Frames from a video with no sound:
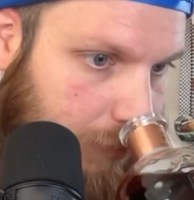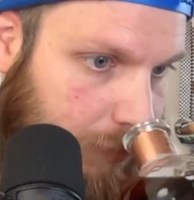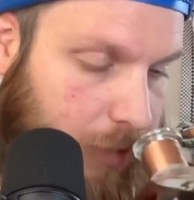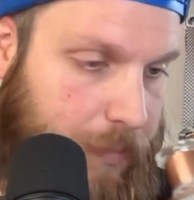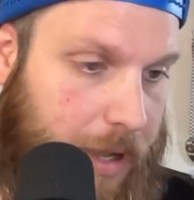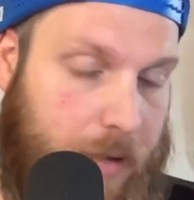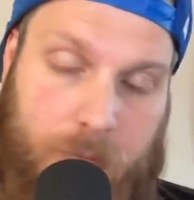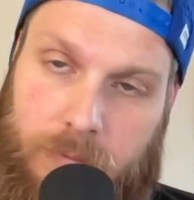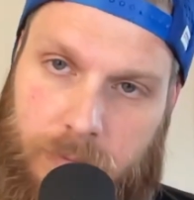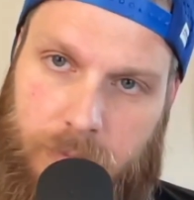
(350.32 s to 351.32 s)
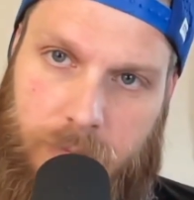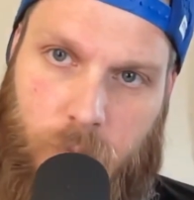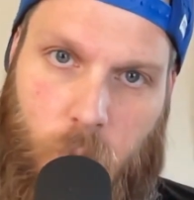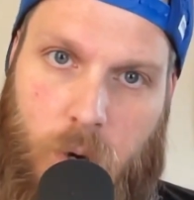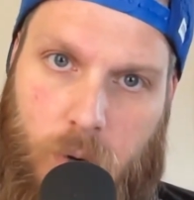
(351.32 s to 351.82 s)
Good pop.
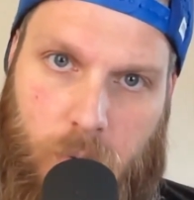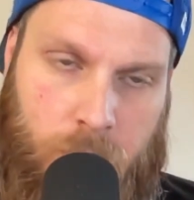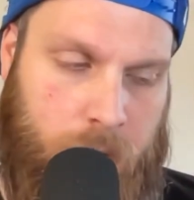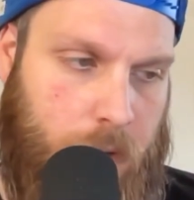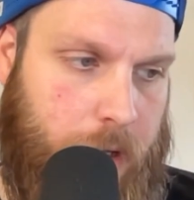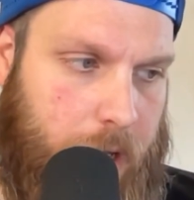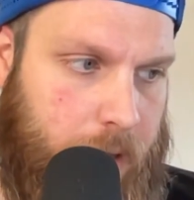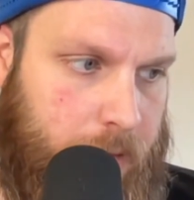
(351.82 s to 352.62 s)
Whoa. Okay.